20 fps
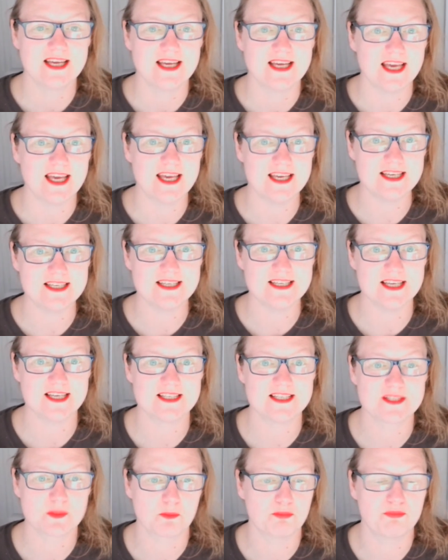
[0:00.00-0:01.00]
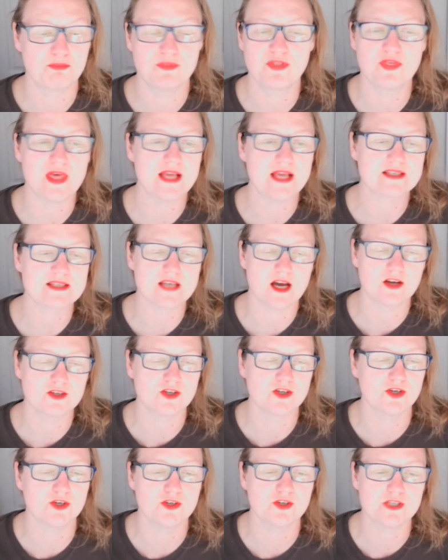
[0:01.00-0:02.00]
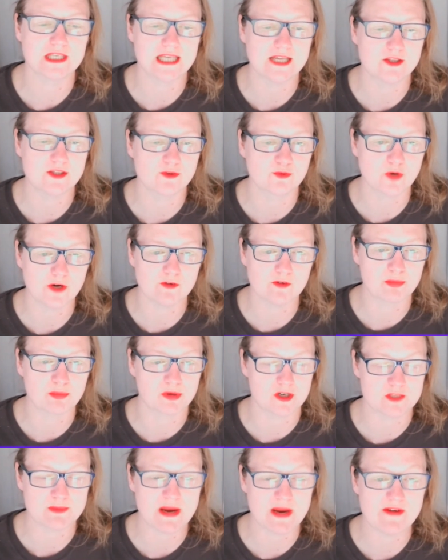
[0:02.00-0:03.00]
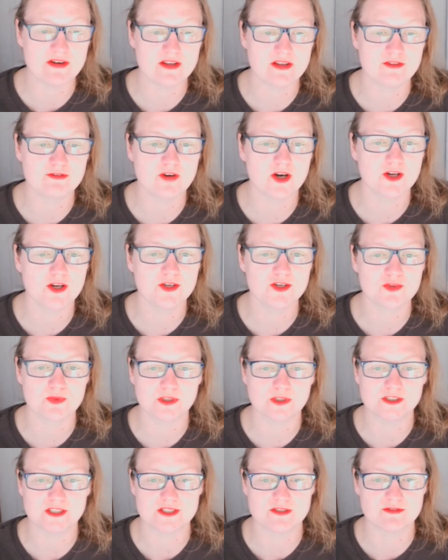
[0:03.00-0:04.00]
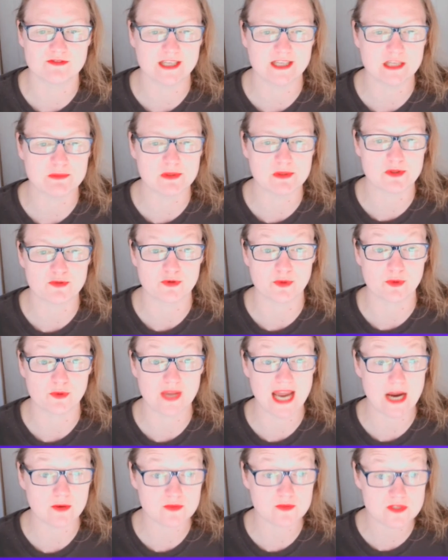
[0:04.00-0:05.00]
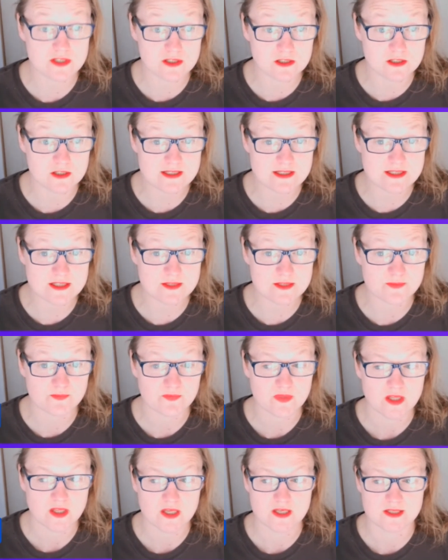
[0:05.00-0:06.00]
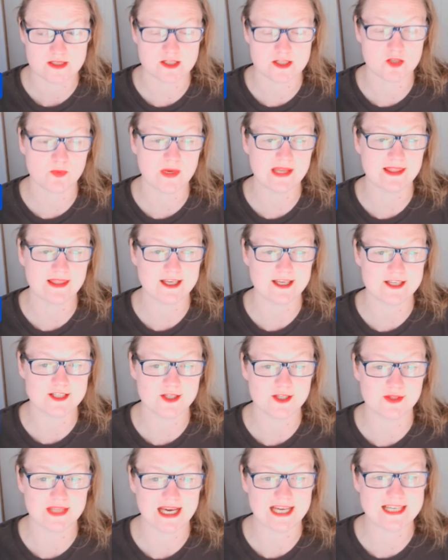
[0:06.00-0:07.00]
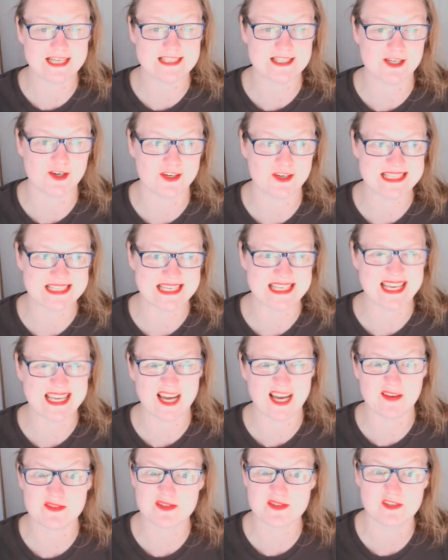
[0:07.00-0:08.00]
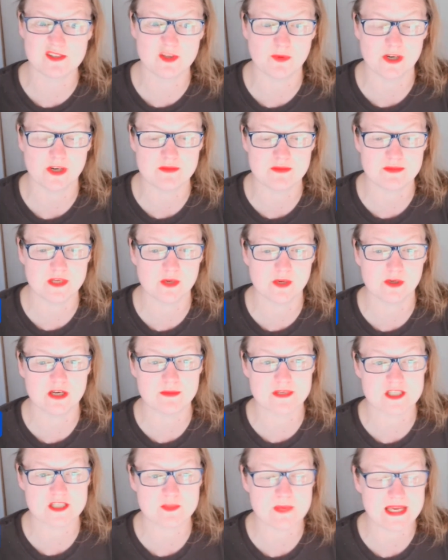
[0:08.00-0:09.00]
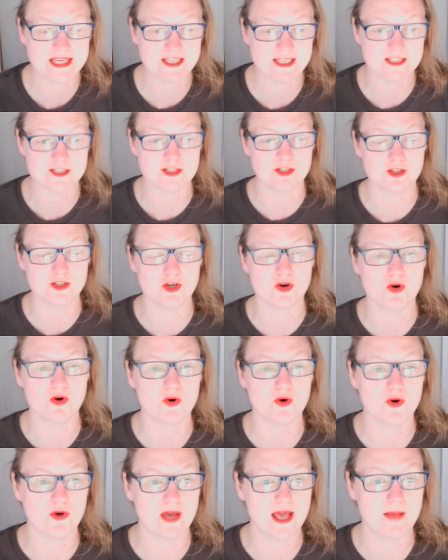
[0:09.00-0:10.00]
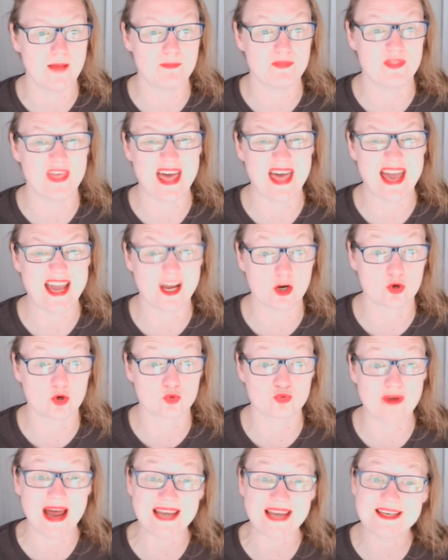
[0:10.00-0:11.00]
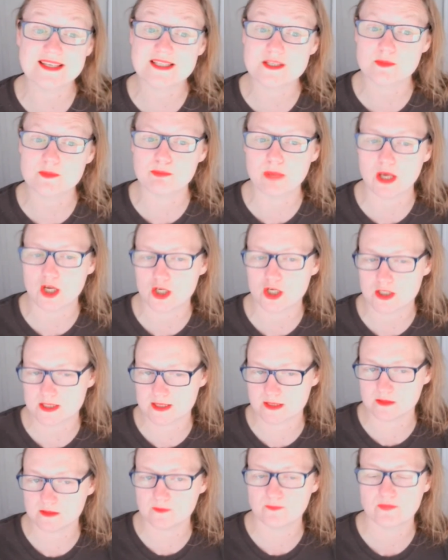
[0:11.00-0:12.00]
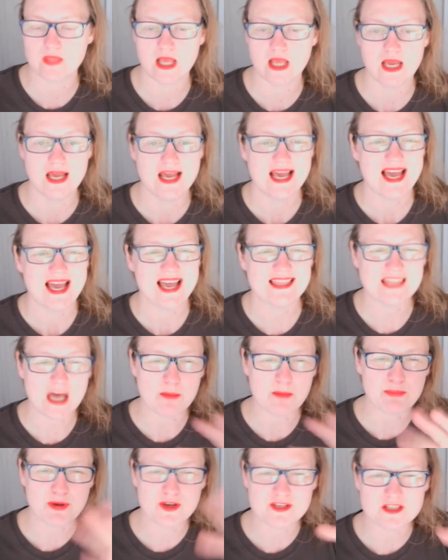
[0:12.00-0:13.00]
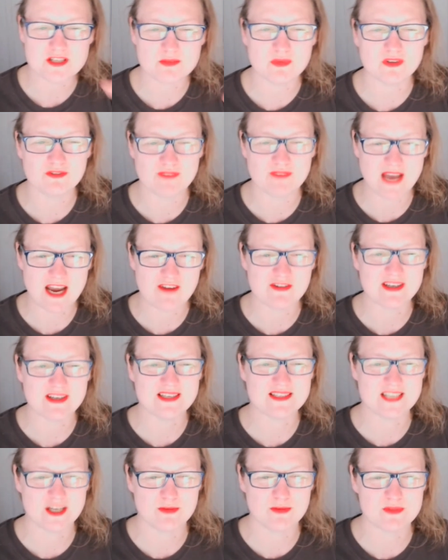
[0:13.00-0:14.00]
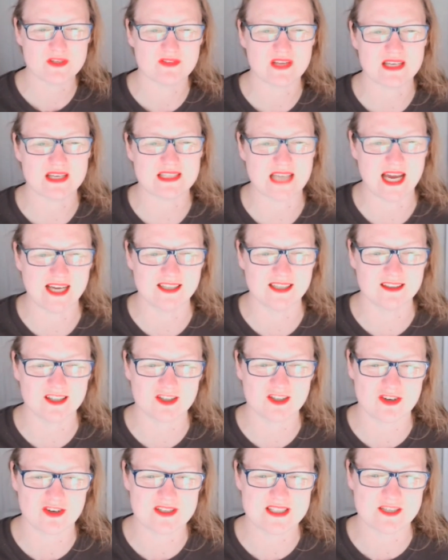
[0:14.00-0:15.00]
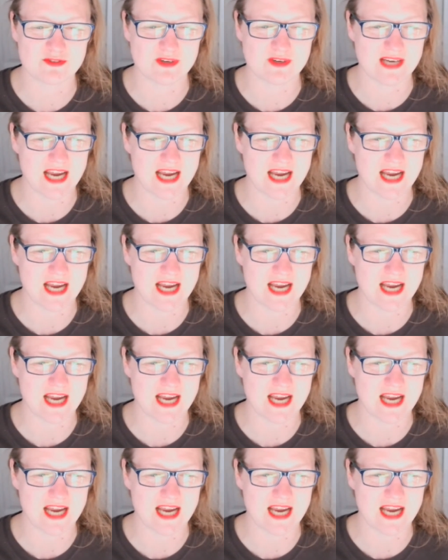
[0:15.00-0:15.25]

is things that are done under like the Rural Prosperity Fund, which is available through councils. So the way that you do that is you contact your council. You want to be speaking to your their grant person. And that person will vary in terms of their title across different